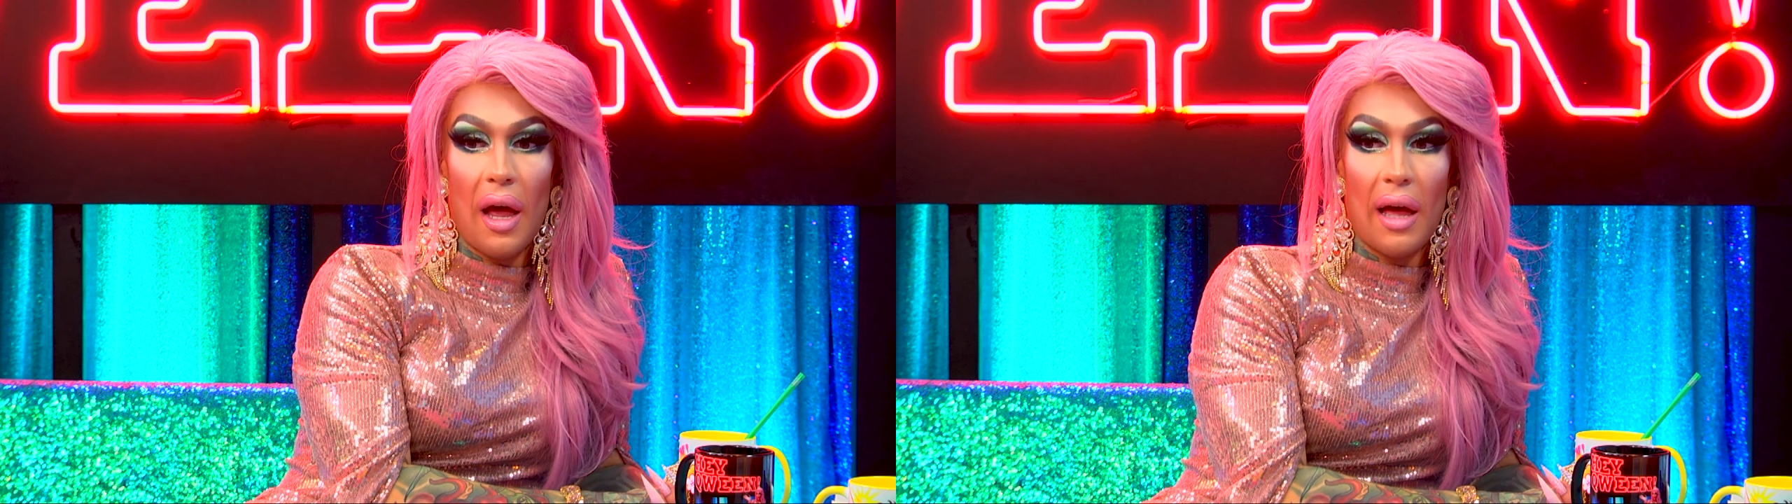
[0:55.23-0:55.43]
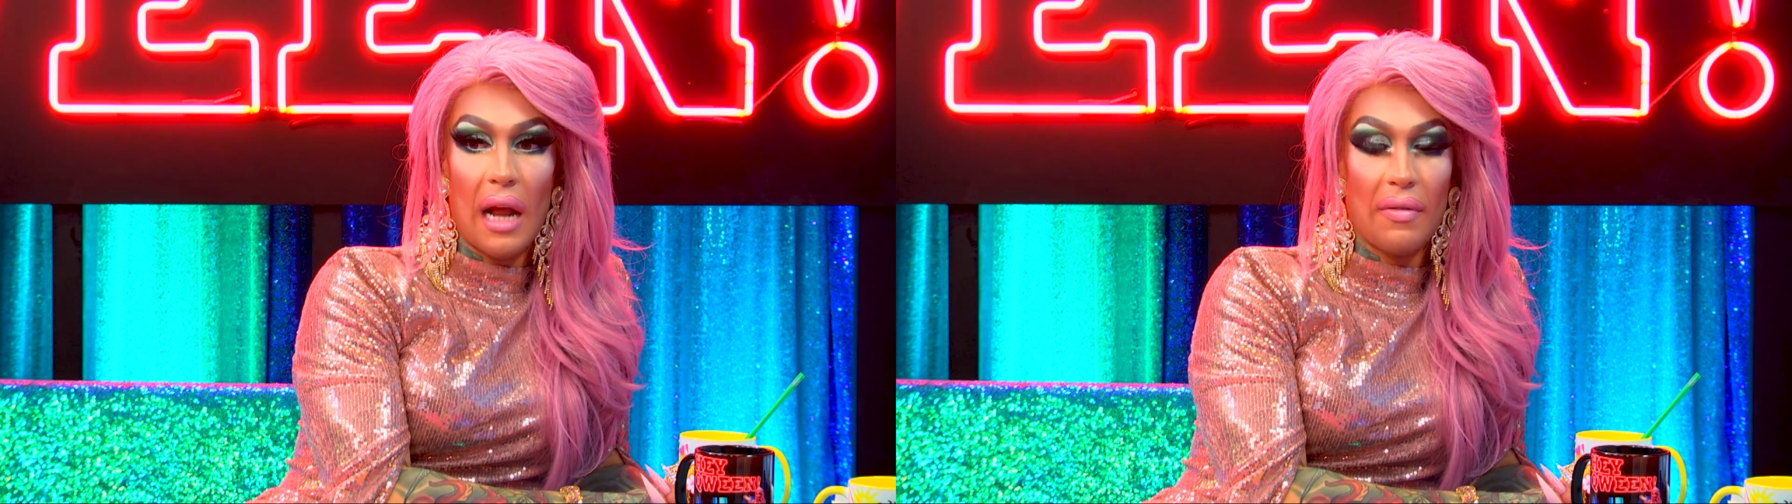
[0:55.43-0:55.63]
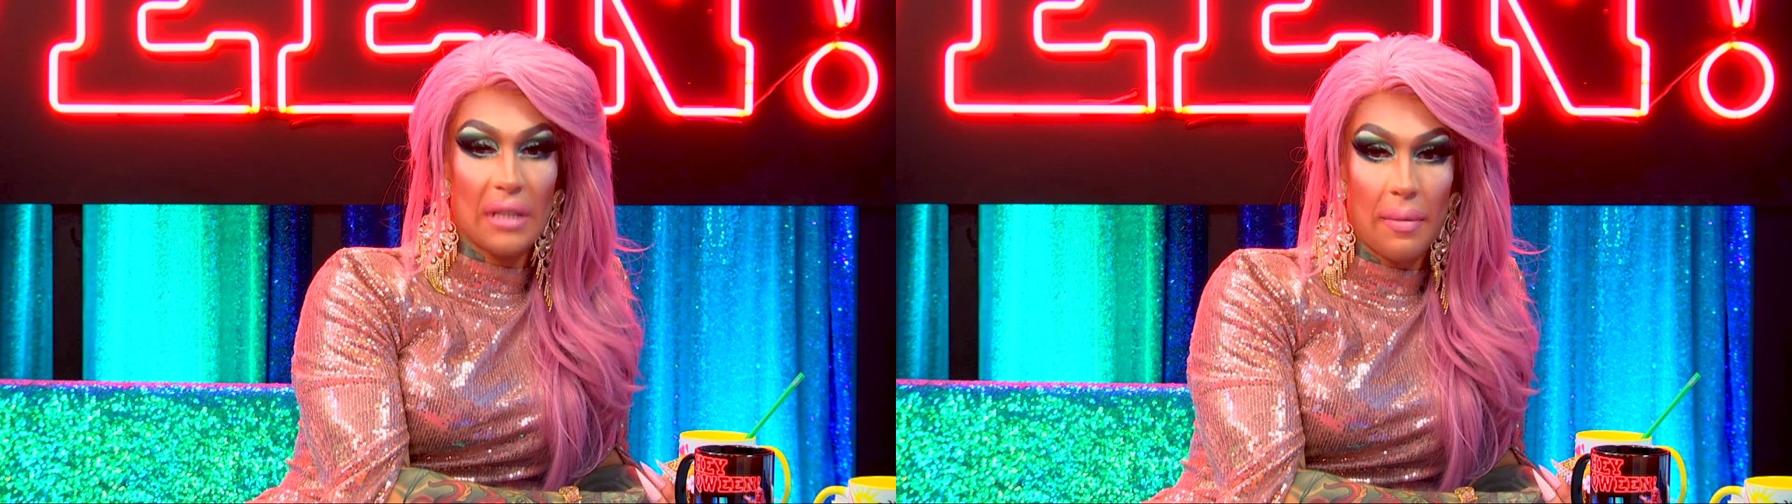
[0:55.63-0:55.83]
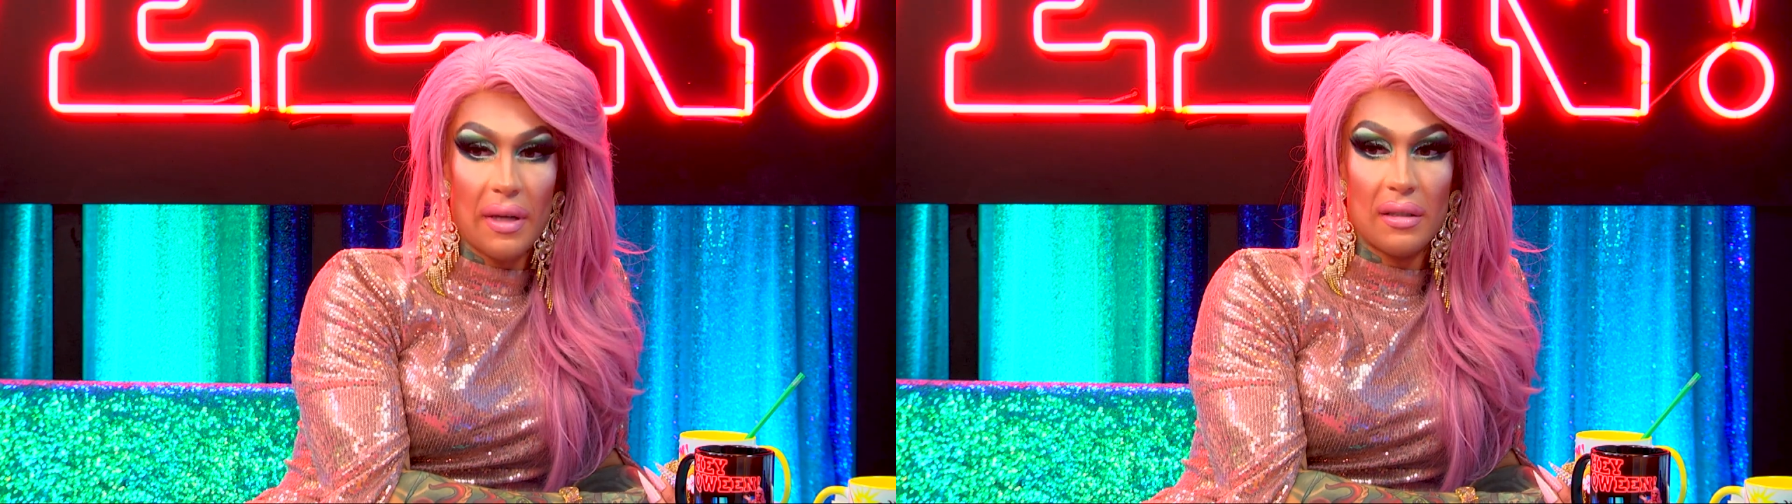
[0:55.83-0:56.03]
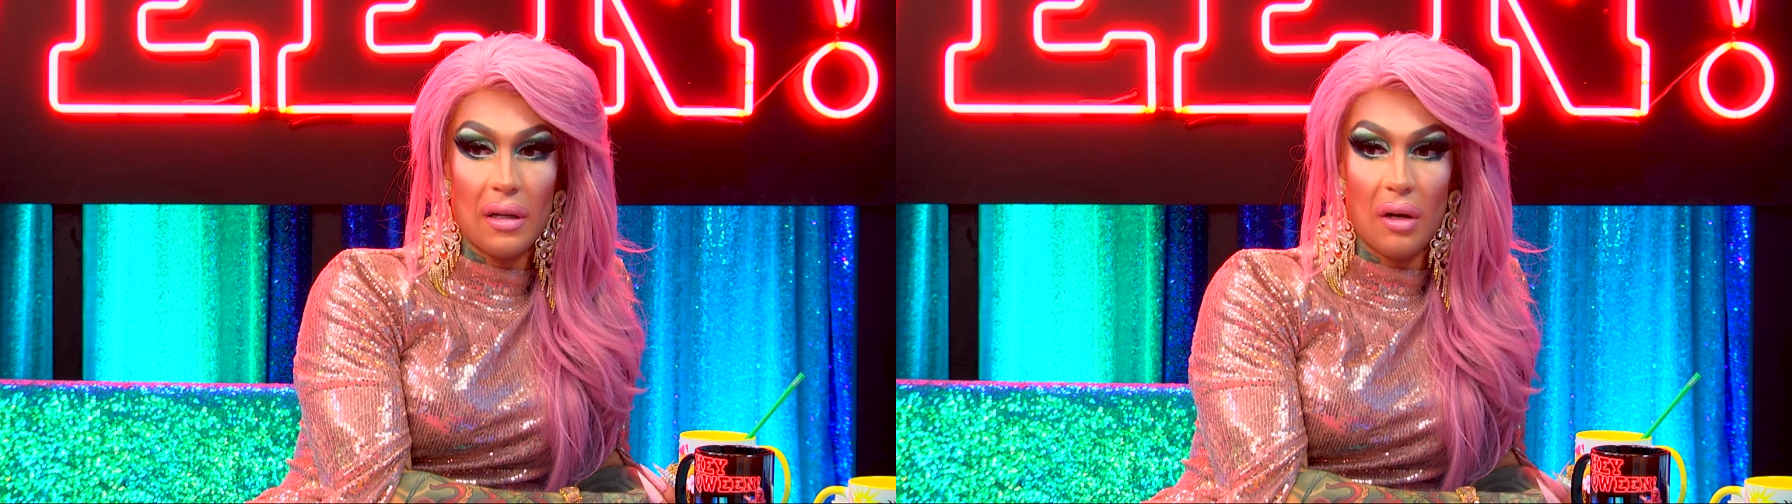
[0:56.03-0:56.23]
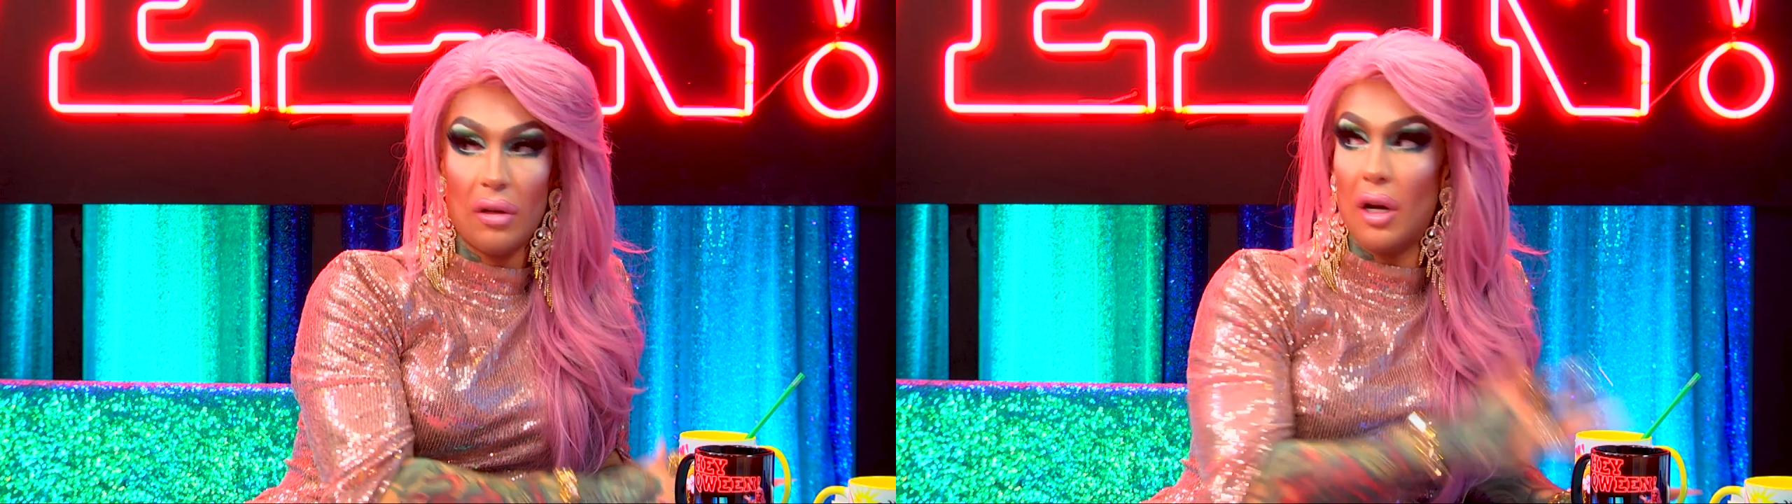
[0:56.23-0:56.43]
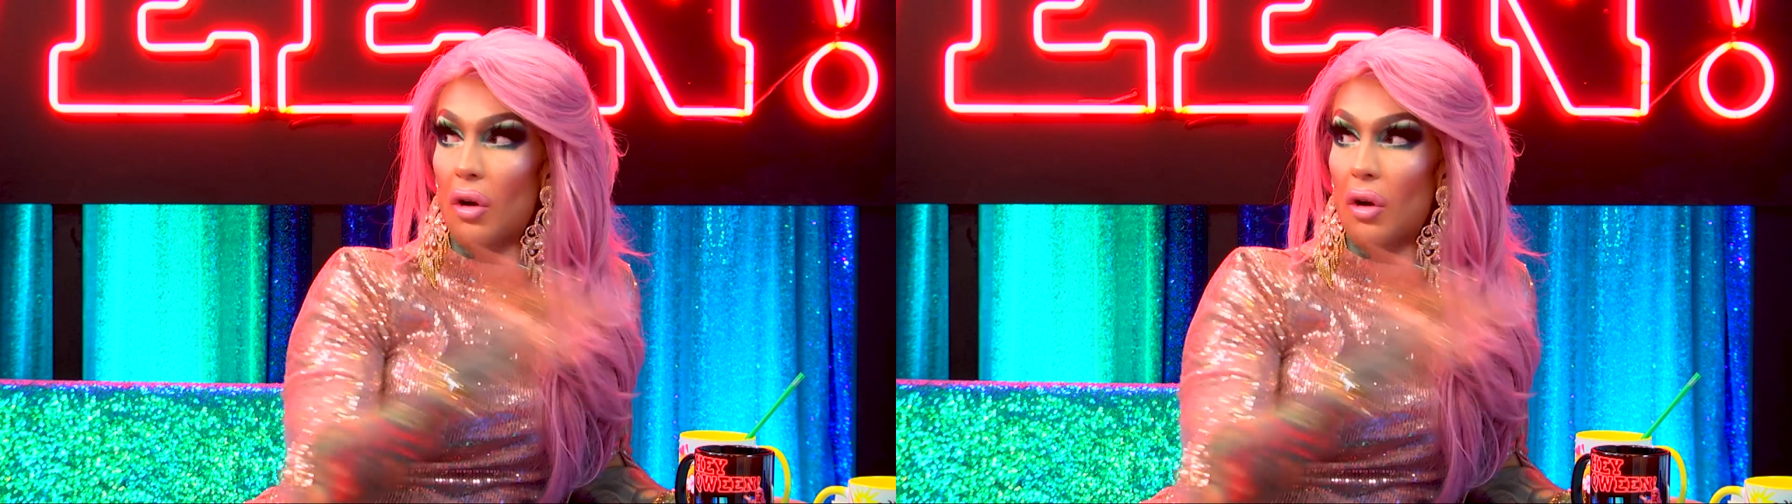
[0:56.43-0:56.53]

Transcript: And every time I see her, you